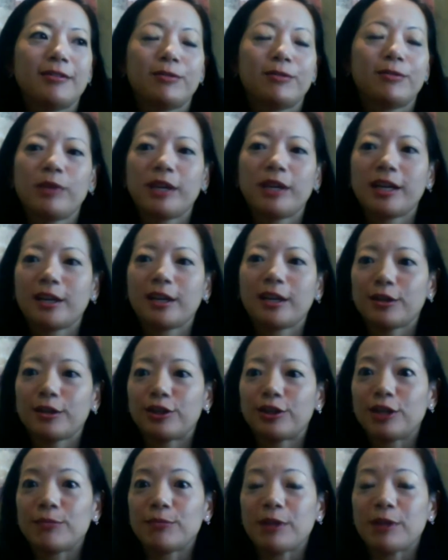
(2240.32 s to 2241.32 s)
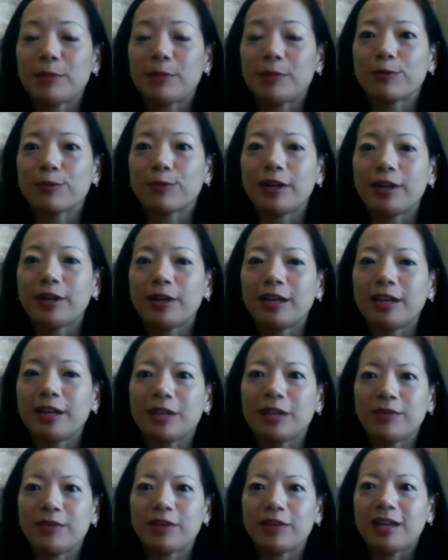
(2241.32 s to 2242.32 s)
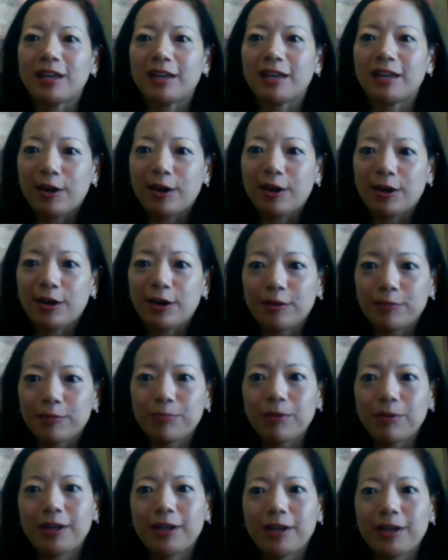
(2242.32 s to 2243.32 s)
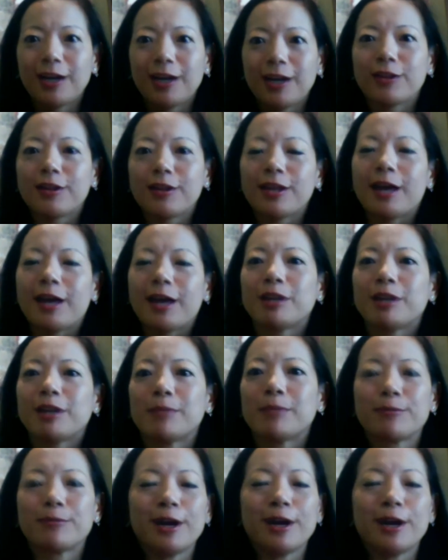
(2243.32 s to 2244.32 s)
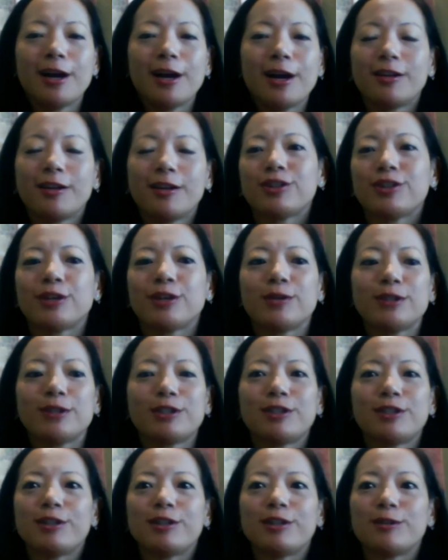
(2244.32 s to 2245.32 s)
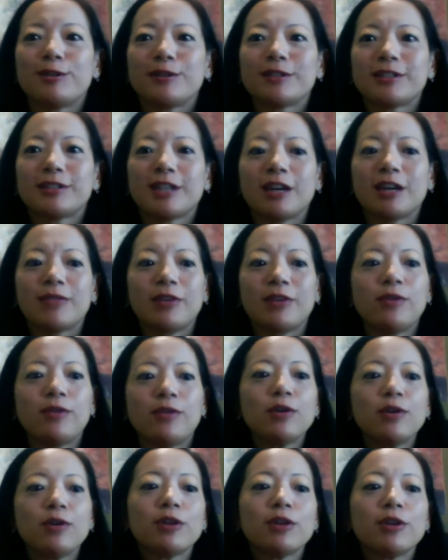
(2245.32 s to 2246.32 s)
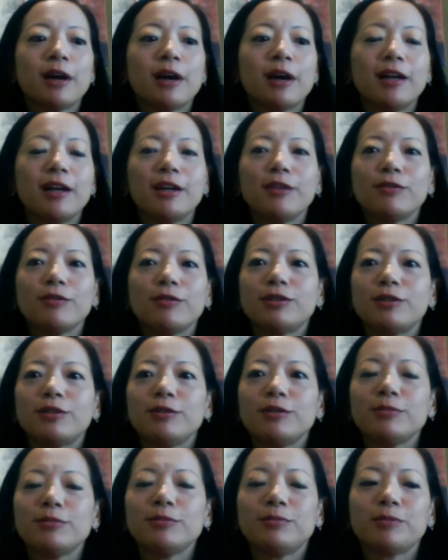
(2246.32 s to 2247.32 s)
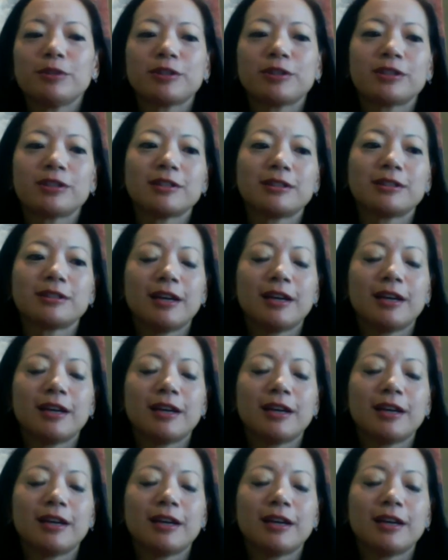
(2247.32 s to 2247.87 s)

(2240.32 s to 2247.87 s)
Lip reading: we get our gym up and running, we could even I could carry the laptop around and show it to you and stuff. If you go to my YouTube, which is